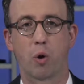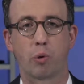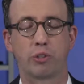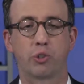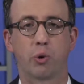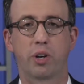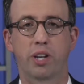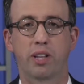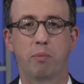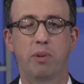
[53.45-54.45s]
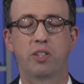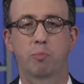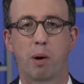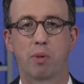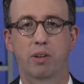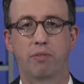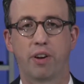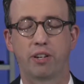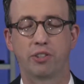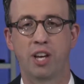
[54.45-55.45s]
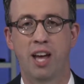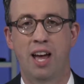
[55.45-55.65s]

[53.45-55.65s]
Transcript: where storytelling meets public affairs.